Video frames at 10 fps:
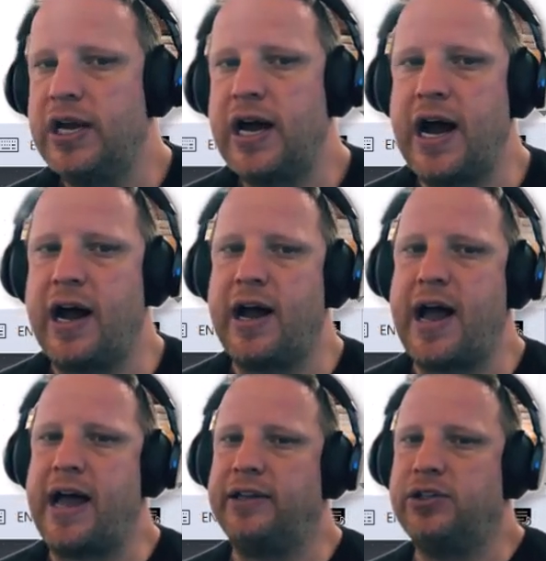
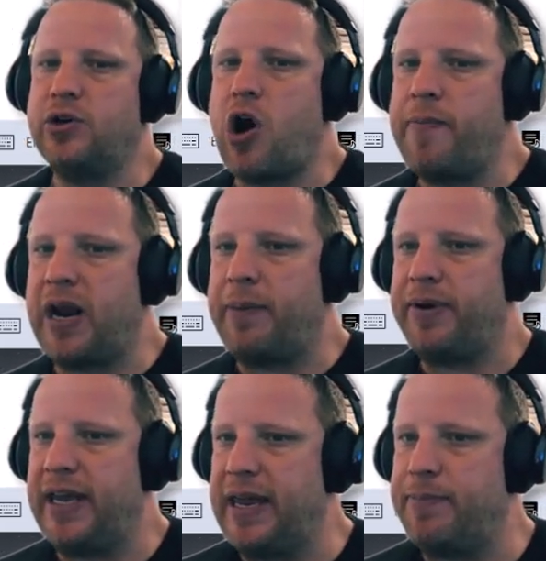and to open up an
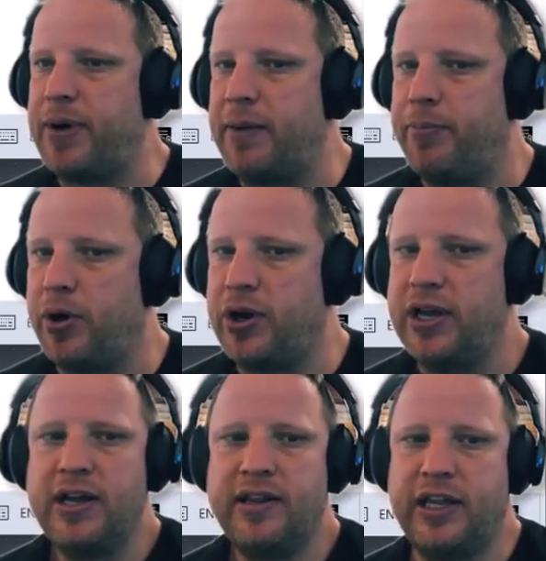ePUB book
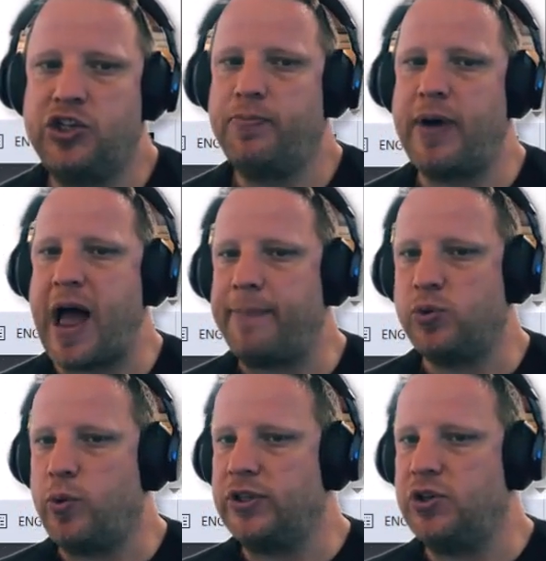that you perhaps
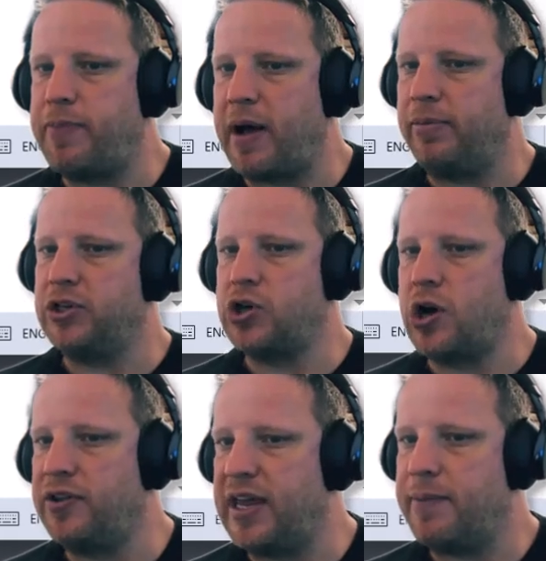want to publish
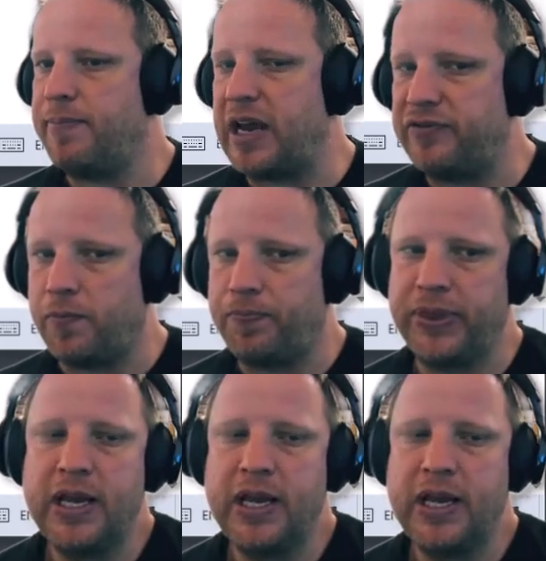on their platform.